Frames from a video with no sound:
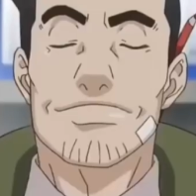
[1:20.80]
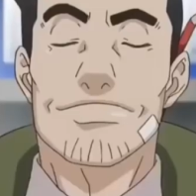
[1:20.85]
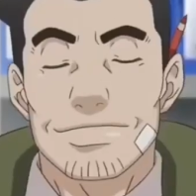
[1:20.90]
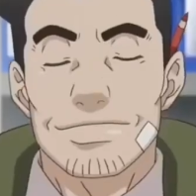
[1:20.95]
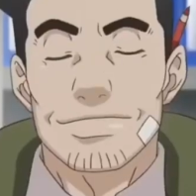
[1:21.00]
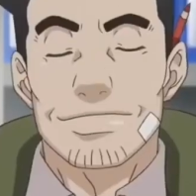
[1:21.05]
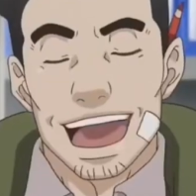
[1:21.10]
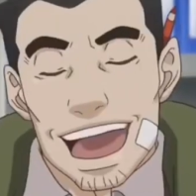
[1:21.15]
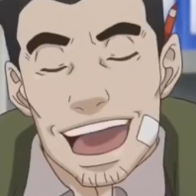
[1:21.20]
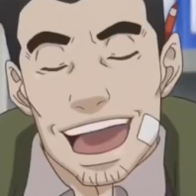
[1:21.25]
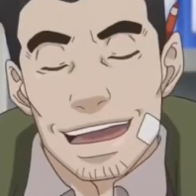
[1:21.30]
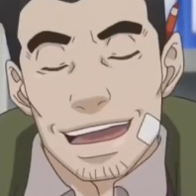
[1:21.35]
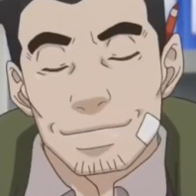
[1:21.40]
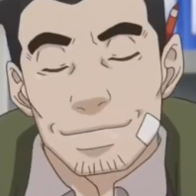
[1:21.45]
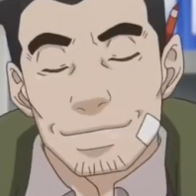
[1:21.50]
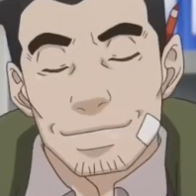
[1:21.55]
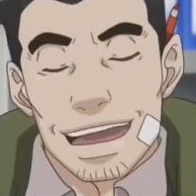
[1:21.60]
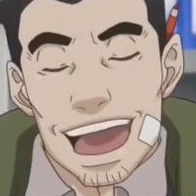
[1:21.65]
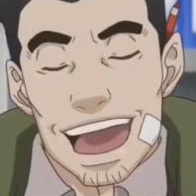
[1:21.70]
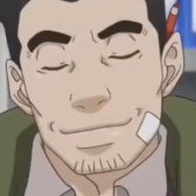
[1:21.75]
there's one thing
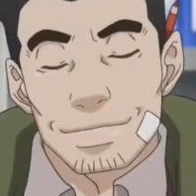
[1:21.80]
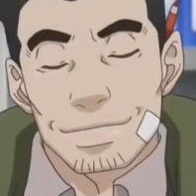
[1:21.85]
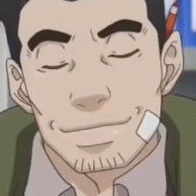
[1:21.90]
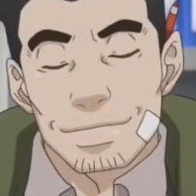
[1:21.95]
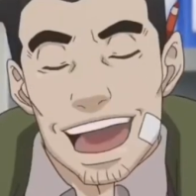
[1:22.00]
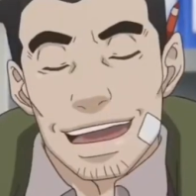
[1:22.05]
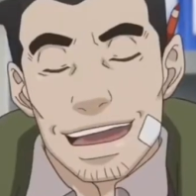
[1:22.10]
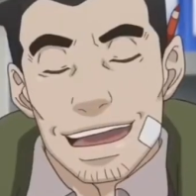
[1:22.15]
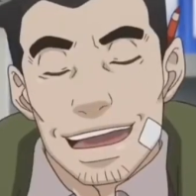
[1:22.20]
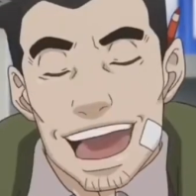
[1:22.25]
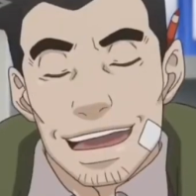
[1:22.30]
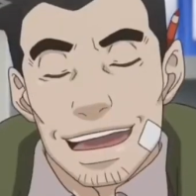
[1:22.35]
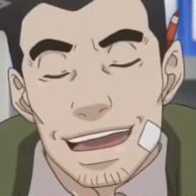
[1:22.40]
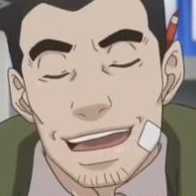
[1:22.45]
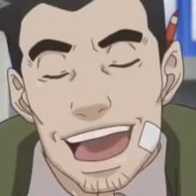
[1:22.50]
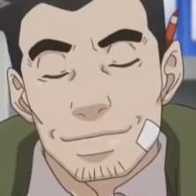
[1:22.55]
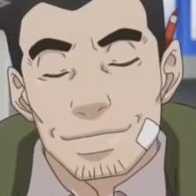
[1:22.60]
I'm sure about.